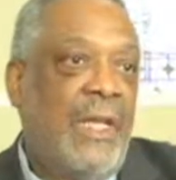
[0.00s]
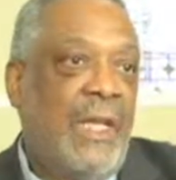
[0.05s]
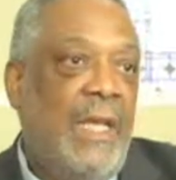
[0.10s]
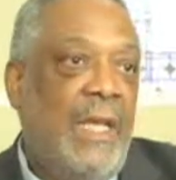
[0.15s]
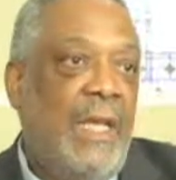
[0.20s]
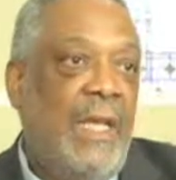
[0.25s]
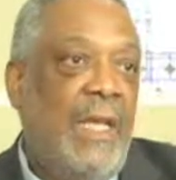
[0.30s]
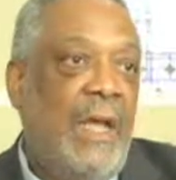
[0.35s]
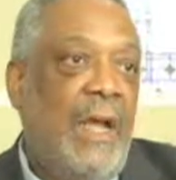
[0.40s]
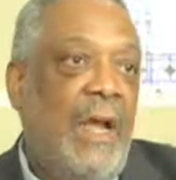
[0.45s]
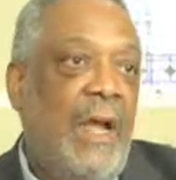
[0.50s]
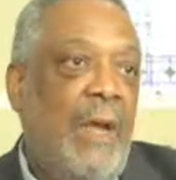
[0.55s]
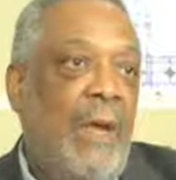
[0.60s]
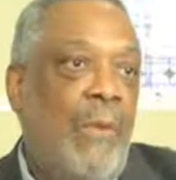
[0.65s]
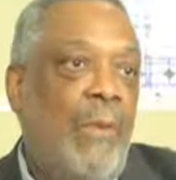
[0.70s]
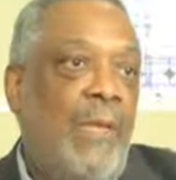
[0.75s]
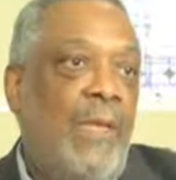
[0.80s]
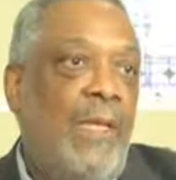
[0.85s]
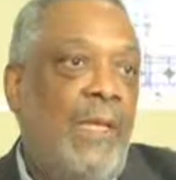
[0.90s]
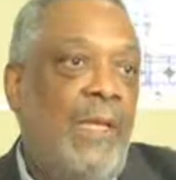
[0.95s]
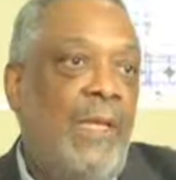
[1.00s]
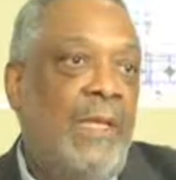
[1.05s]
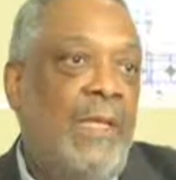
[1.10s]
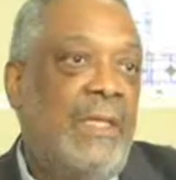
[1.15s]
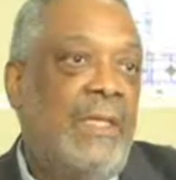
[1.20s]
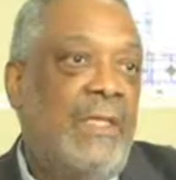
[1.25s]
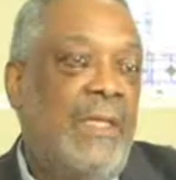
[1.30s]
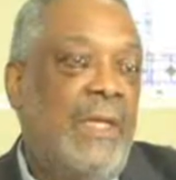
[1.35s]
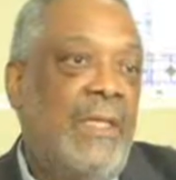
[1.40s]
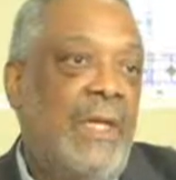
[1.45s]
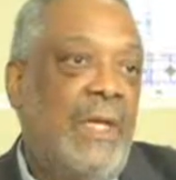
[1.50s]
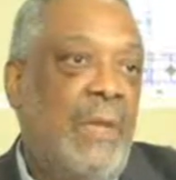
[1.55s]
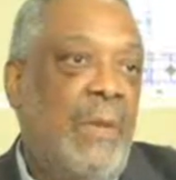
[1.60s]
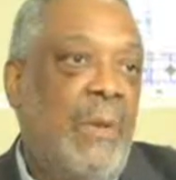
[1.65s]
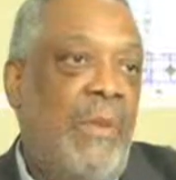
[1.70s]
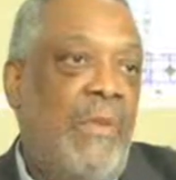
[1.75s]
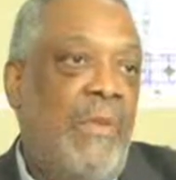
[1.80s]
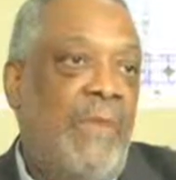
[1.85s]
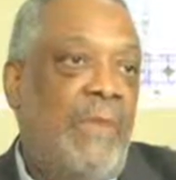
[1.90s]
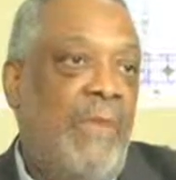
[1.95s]
in our willingness to deal
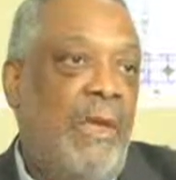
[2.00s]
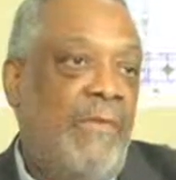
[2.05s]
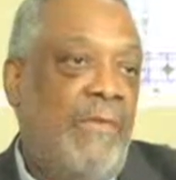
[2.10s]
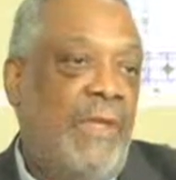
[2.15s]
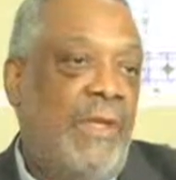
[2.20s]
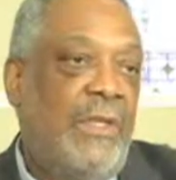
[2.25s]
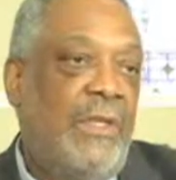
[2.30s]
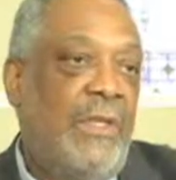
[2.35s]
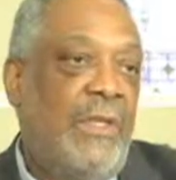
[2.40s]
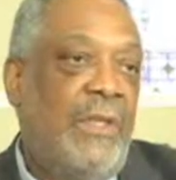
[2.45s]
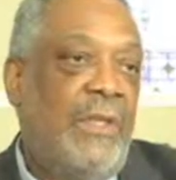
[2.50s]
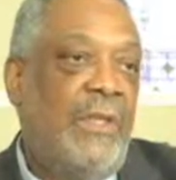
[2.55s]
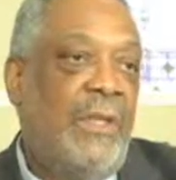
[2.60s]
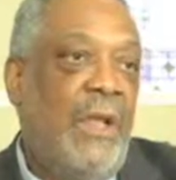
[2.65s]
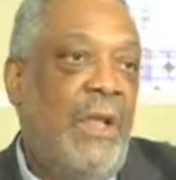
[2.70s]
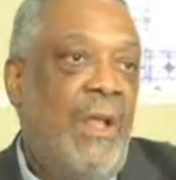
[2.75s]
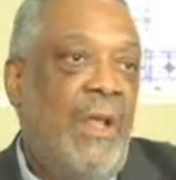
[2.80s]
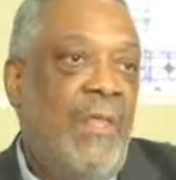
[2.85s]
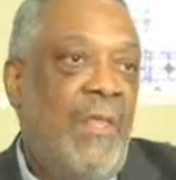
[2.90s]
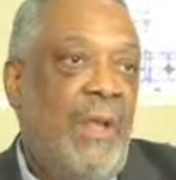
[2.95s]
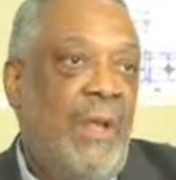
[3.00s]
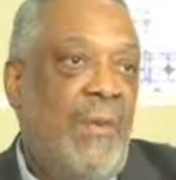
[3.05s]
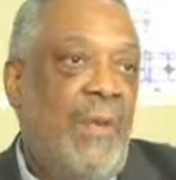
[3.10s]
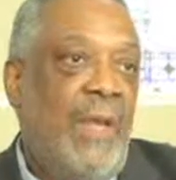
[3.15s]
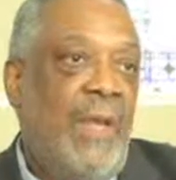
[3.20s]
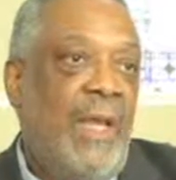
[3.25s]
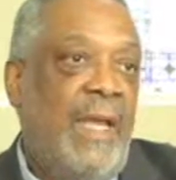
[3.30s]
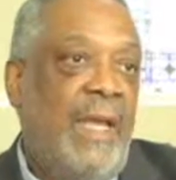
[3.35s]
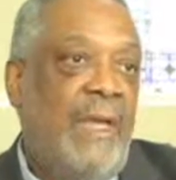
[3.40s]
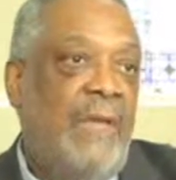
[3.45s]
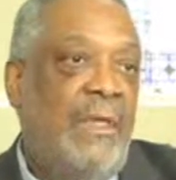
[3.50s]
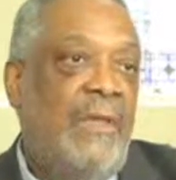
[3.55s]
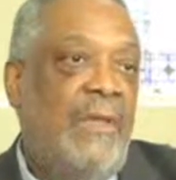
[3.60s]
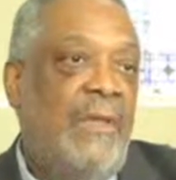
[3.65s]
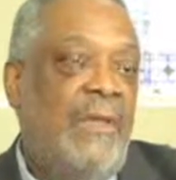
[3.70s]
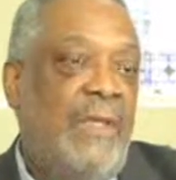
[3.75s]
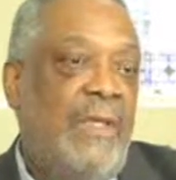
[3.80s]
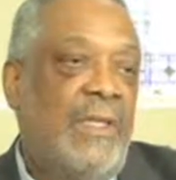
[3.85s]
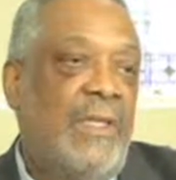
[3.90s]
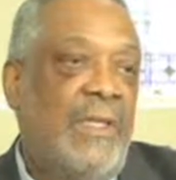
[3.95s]
with the tough issues that are related
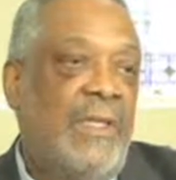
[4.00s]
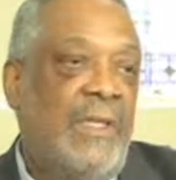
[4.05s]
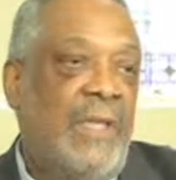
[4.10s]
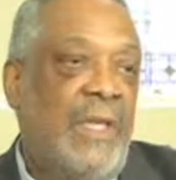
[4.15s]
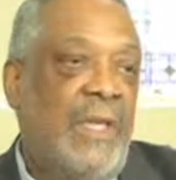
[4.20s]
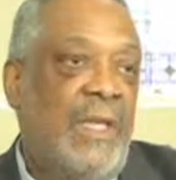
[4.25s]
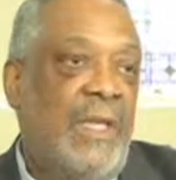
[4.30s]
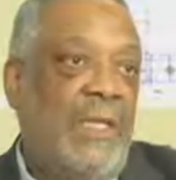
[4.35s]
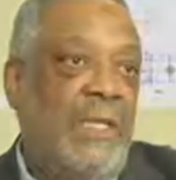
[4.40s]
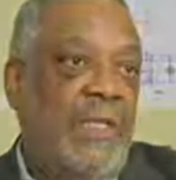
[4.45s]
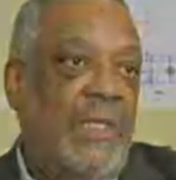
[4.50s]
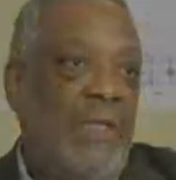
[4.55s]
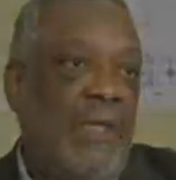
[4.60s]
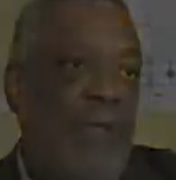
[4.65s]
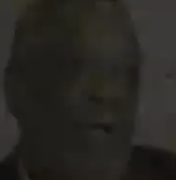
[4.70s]
to this disease.